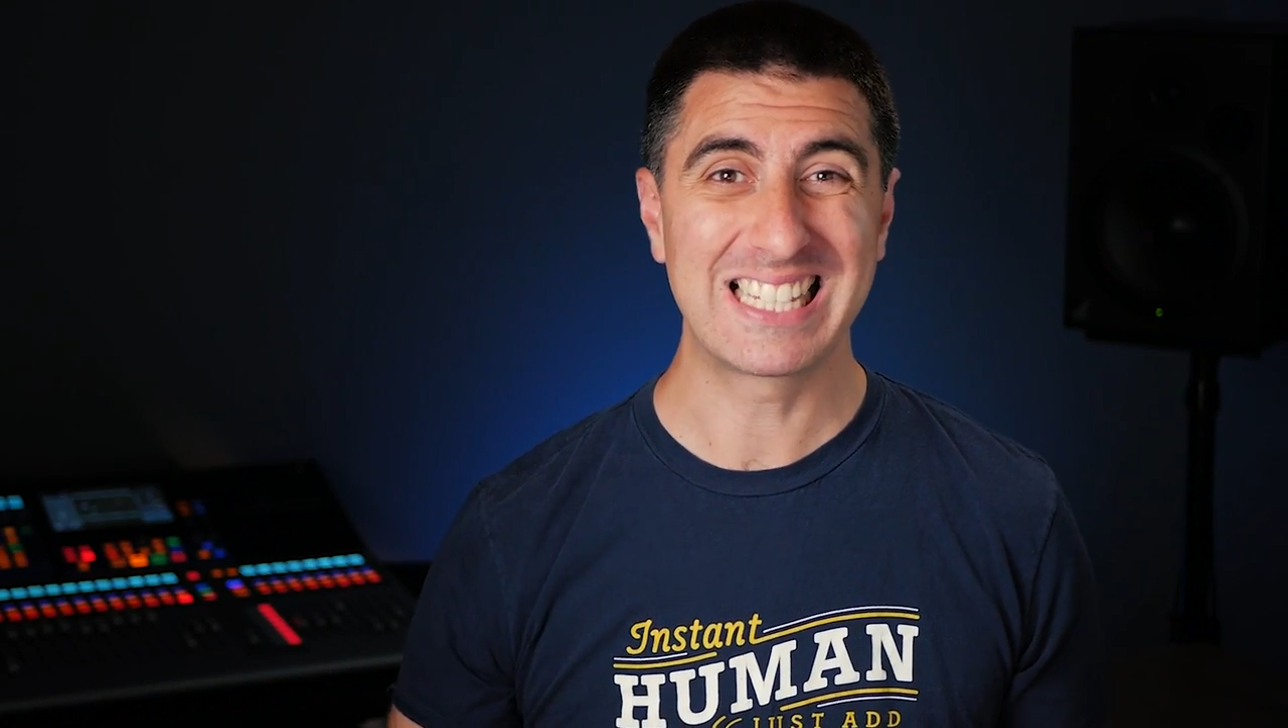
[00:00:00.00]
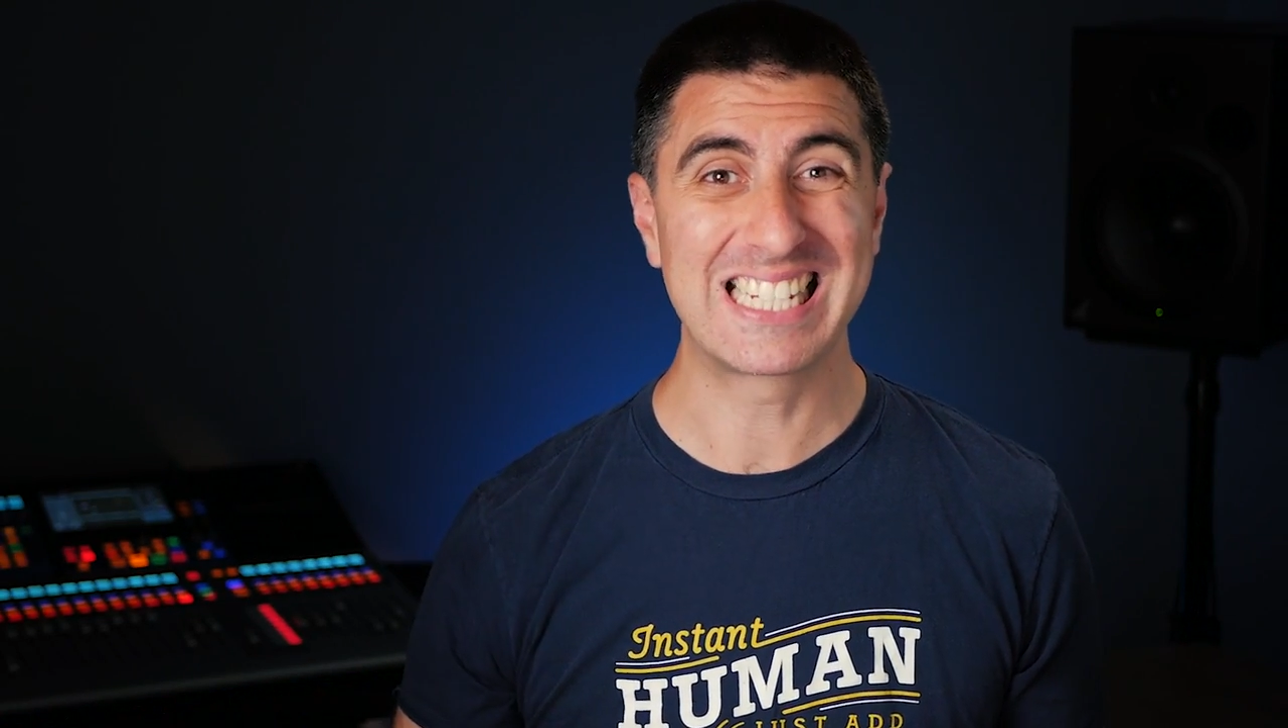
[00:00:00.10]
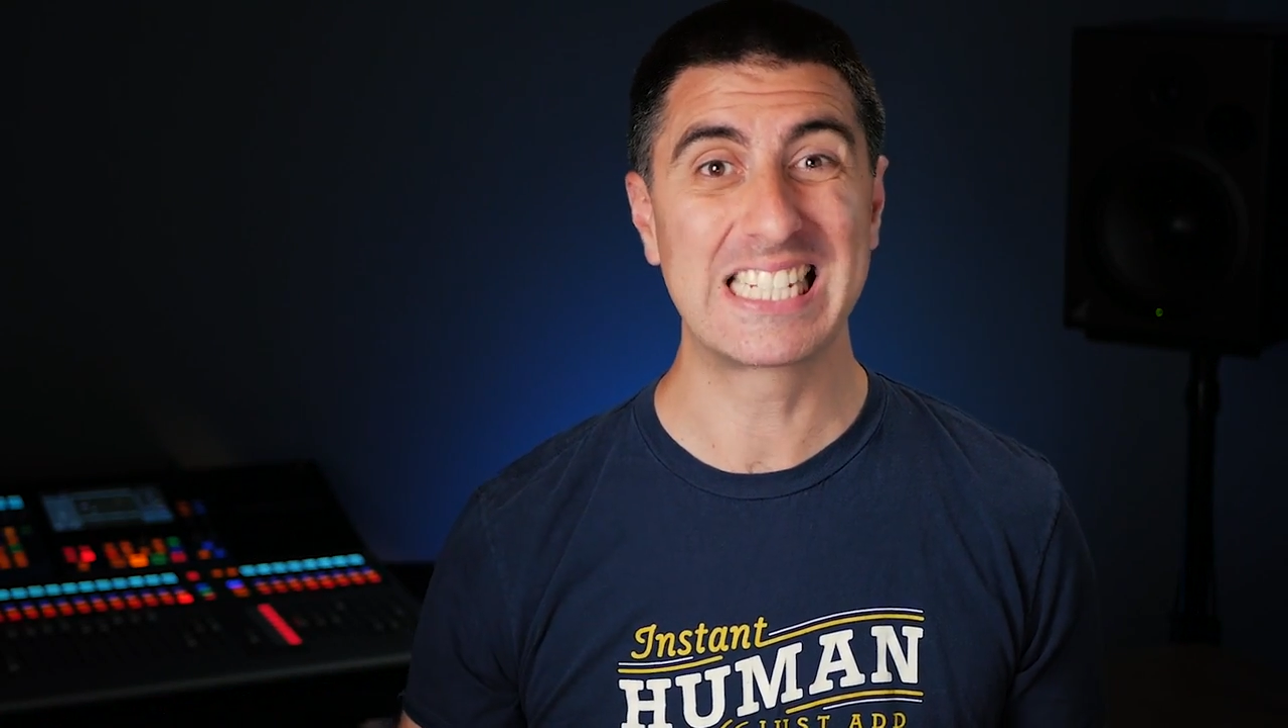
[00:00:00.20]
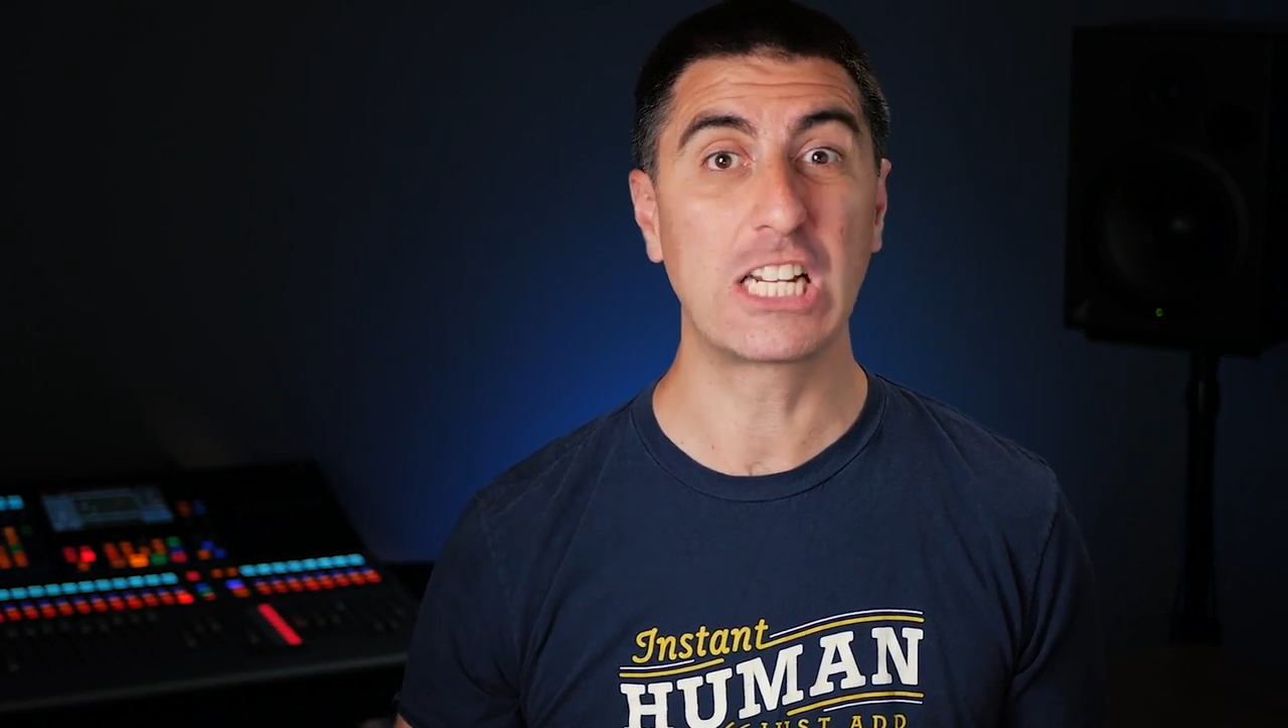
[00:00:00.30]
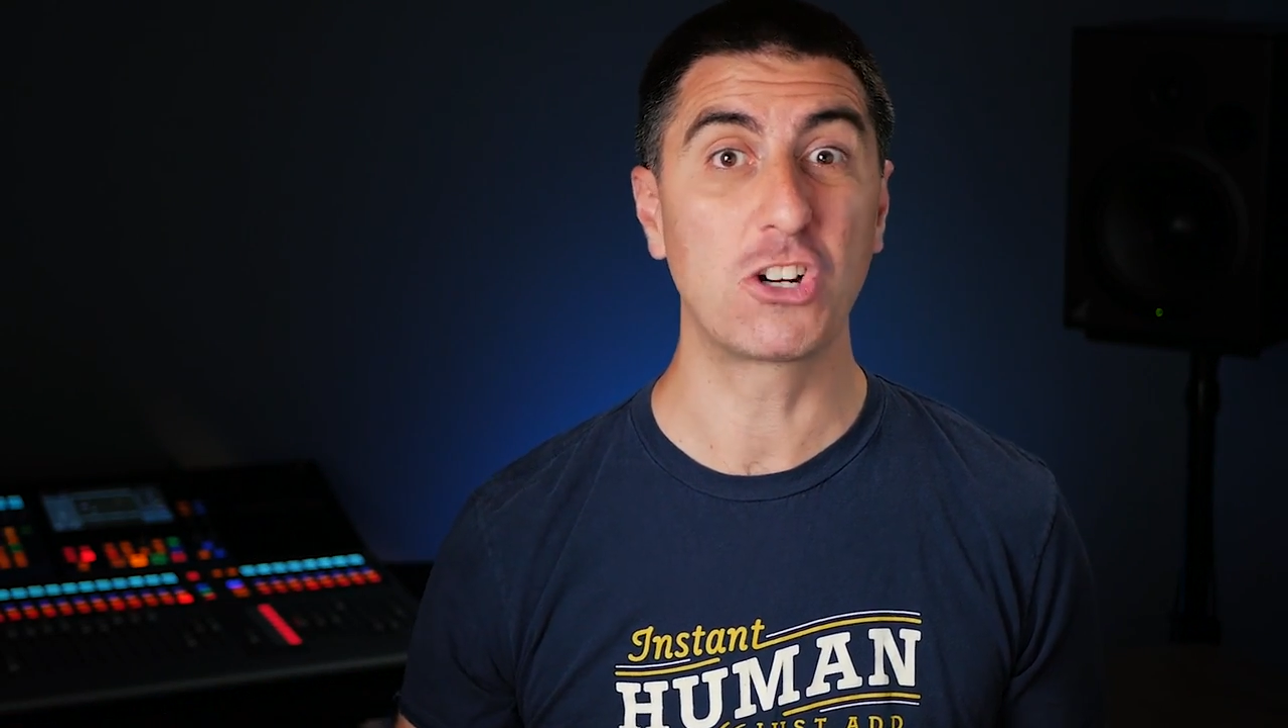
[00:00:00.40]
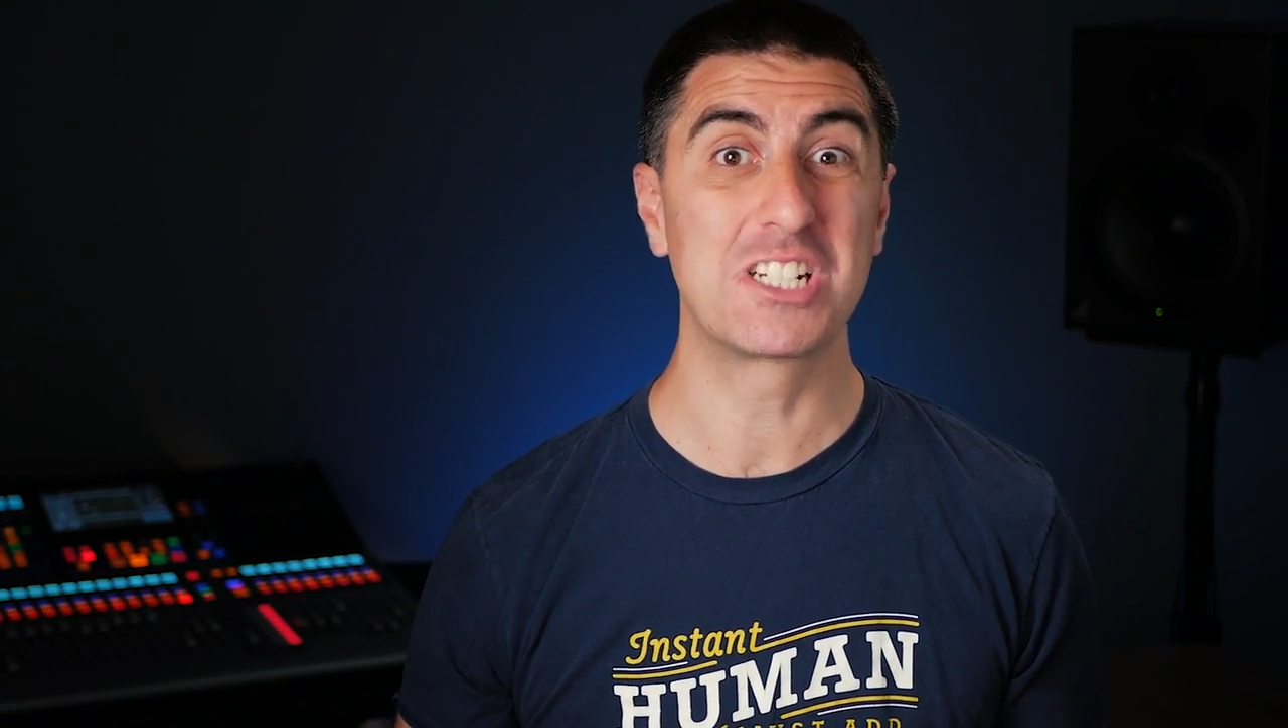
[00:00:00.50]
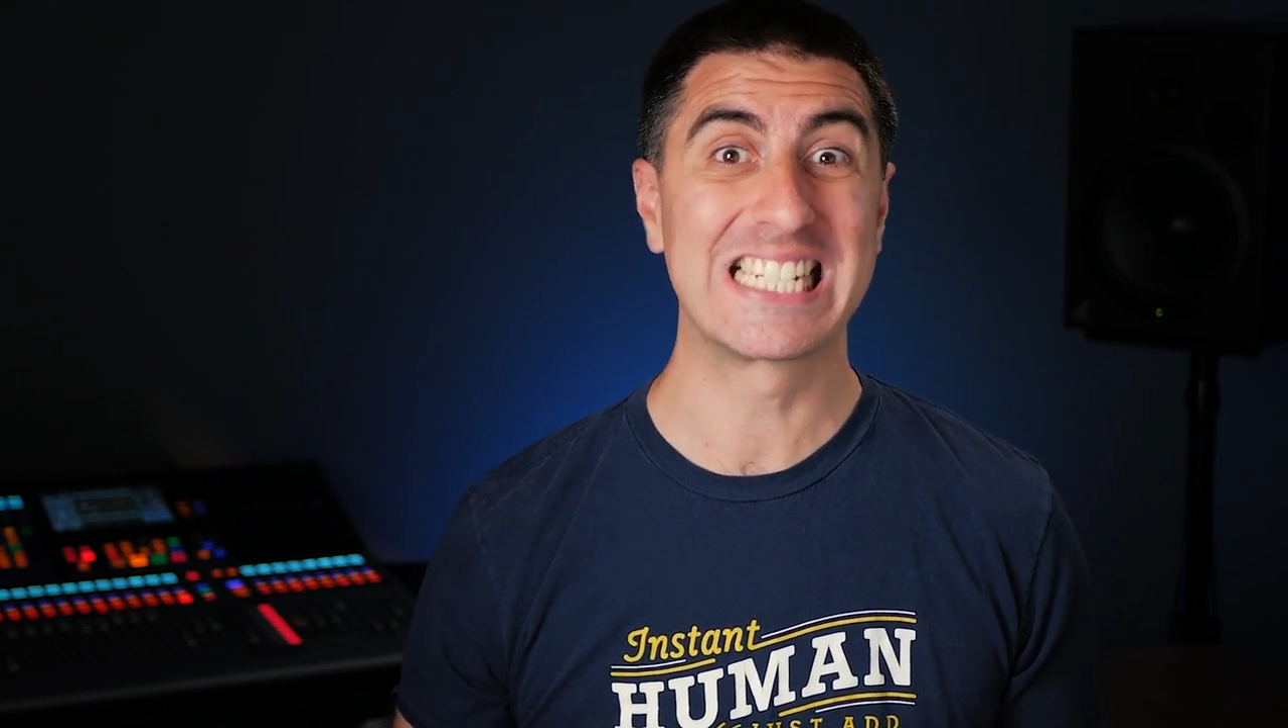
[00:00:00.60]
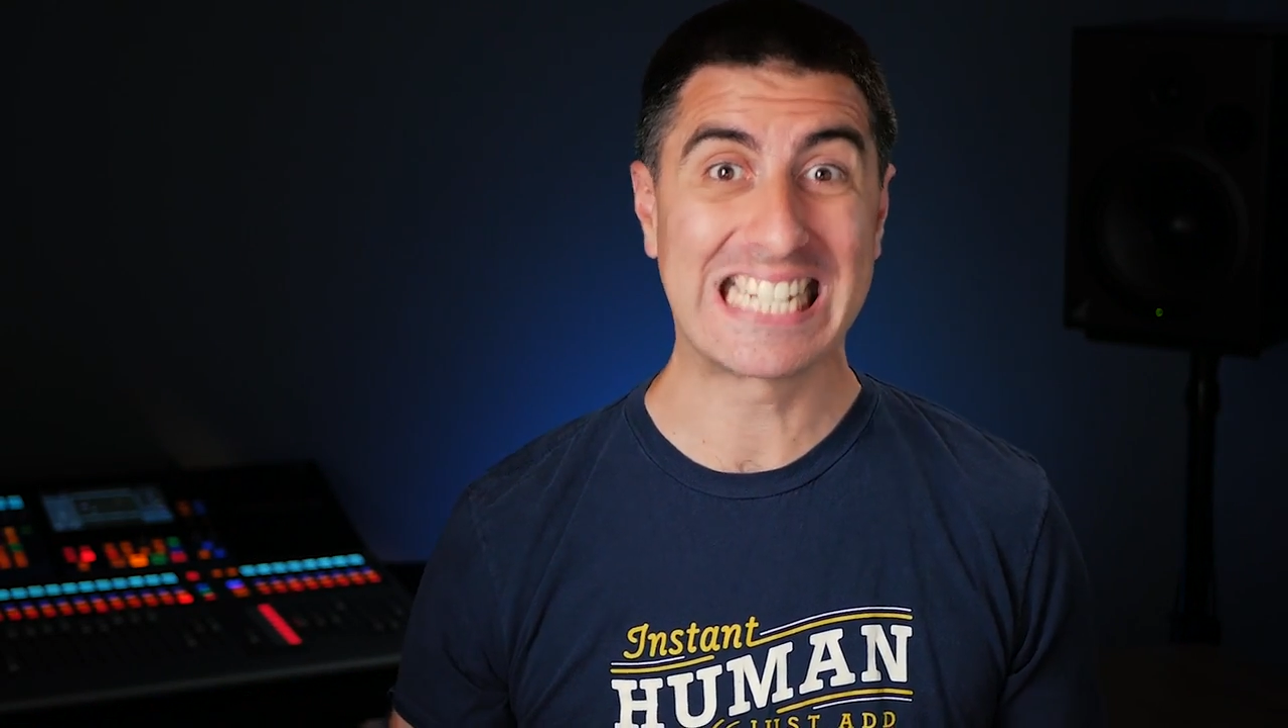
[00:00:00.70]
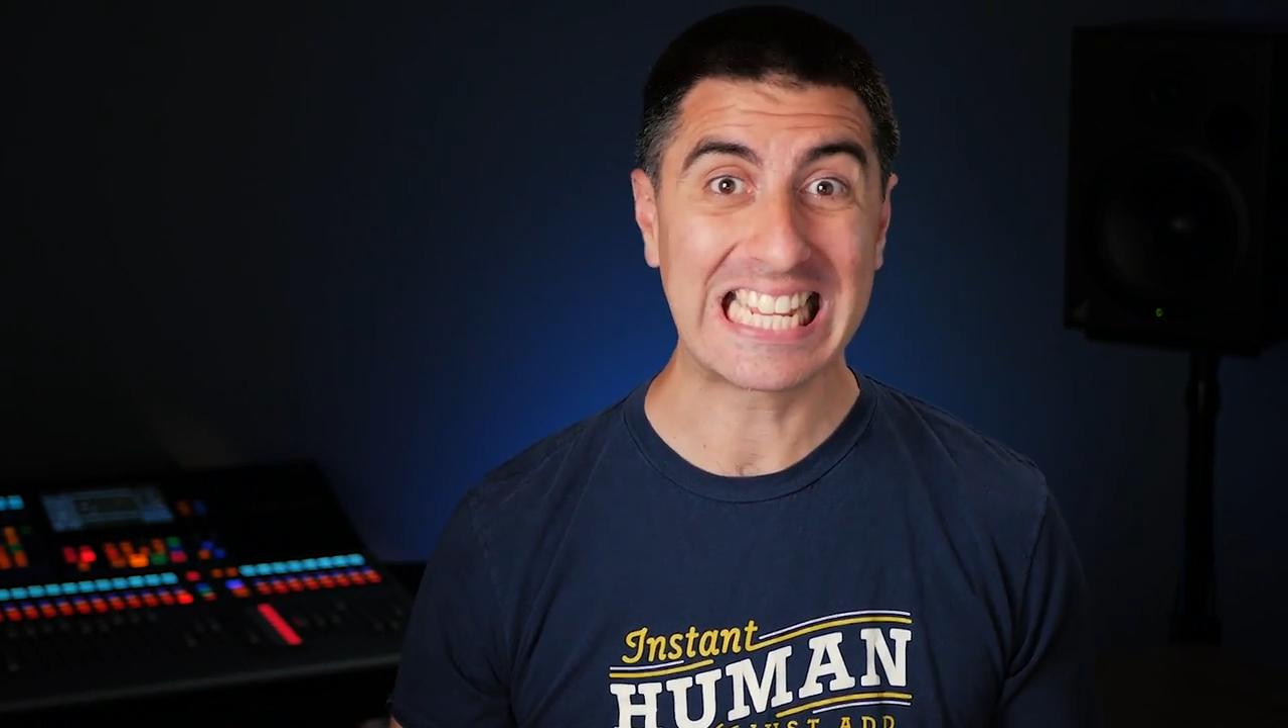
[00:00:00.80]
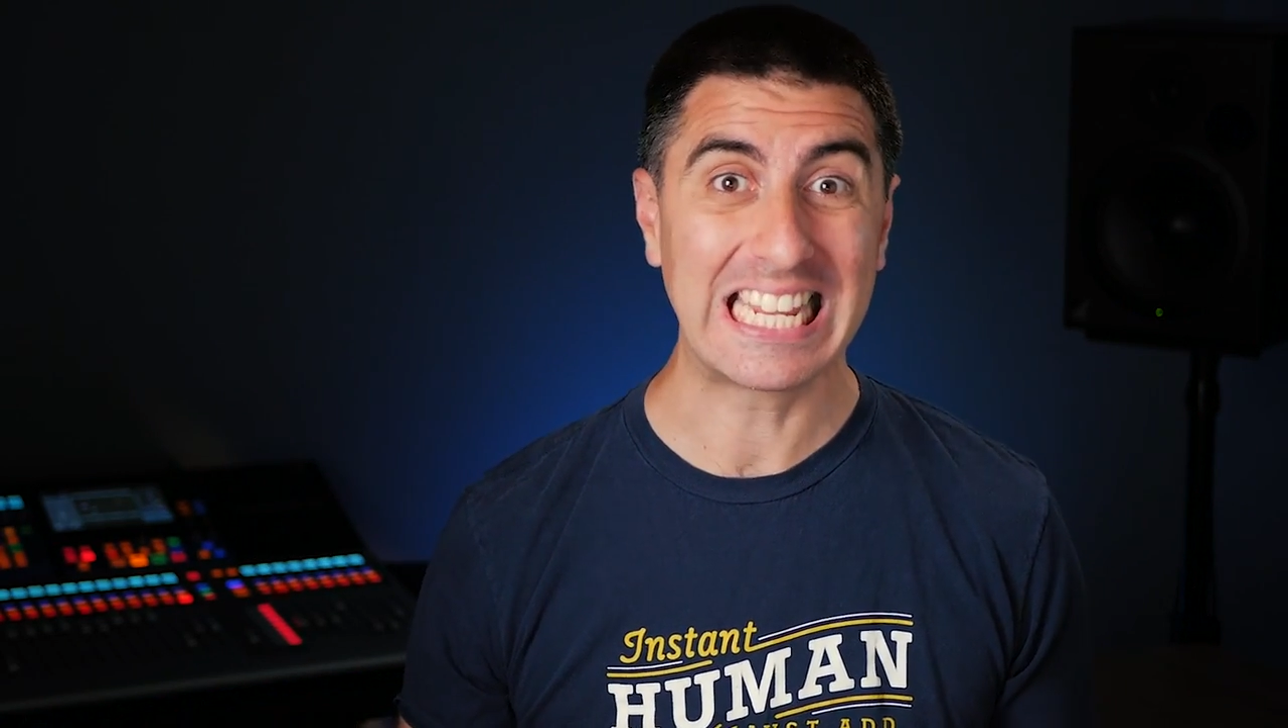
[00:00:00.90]
the singer
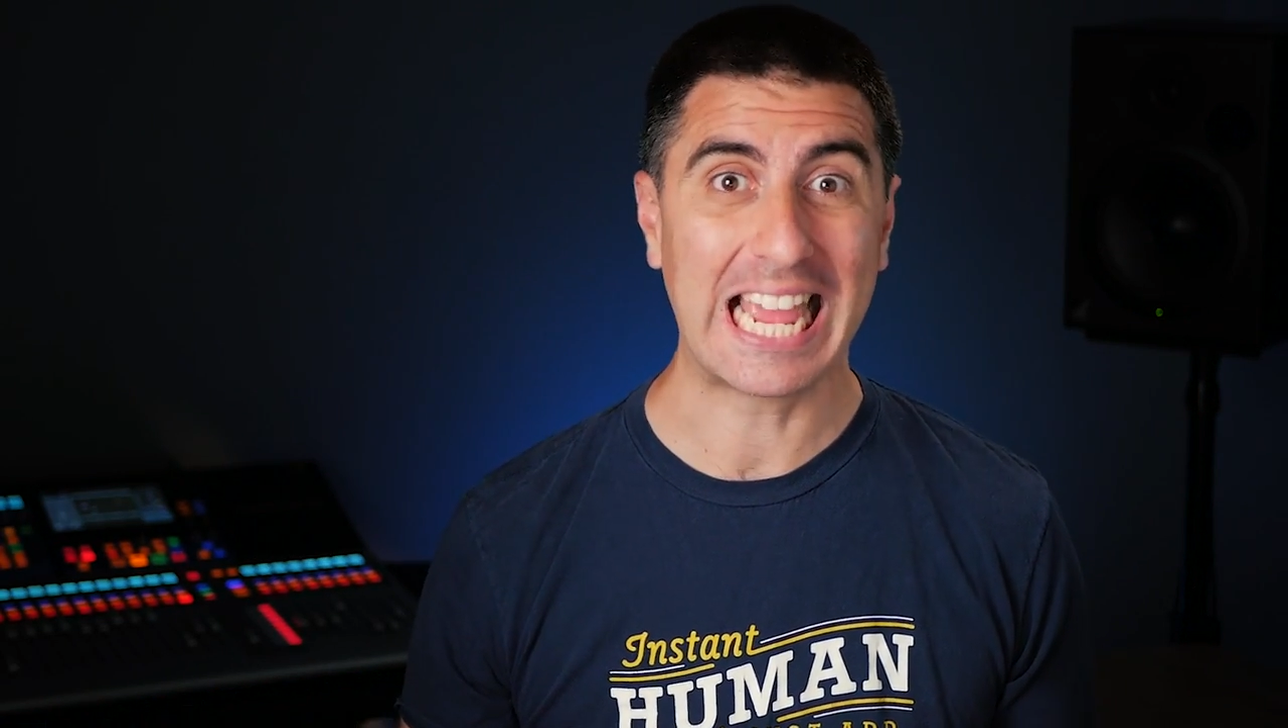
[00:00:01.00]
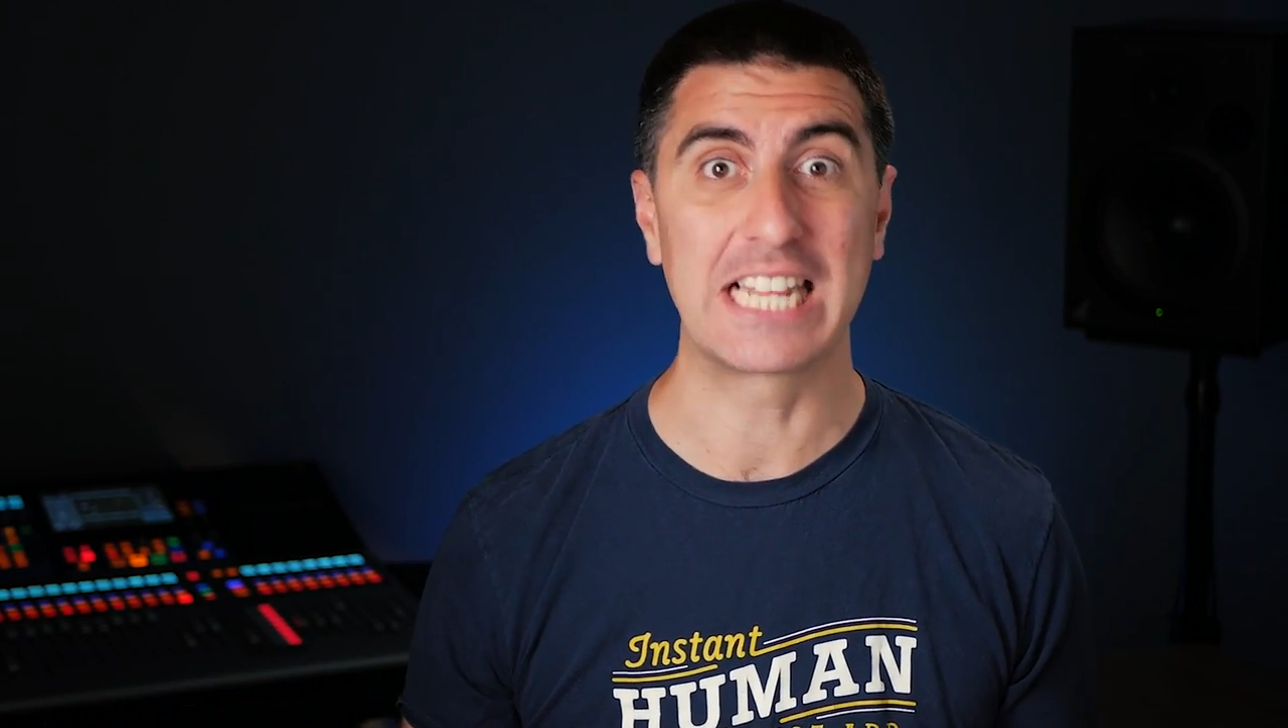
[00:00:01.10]
singing